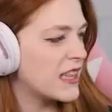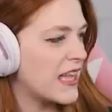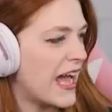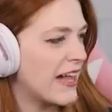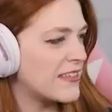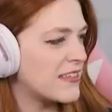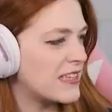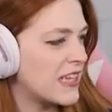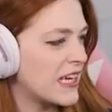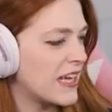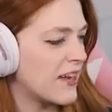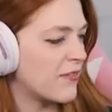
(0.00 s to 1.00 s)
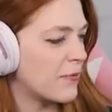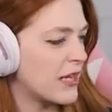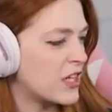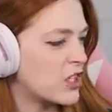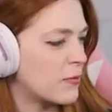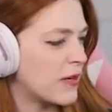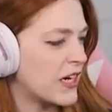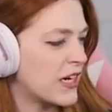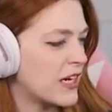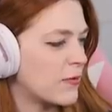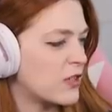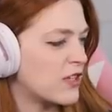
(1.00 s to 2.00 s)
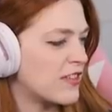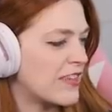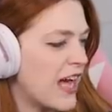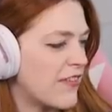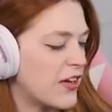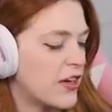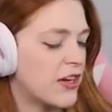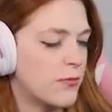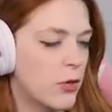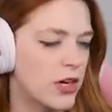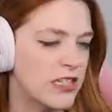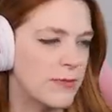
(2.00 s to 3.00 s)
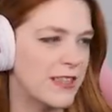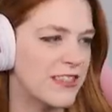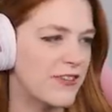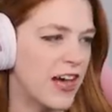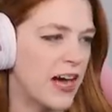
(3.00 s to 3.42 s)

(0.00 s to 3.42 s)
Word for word: the last thing of Mansion Baron, which is have a more expensive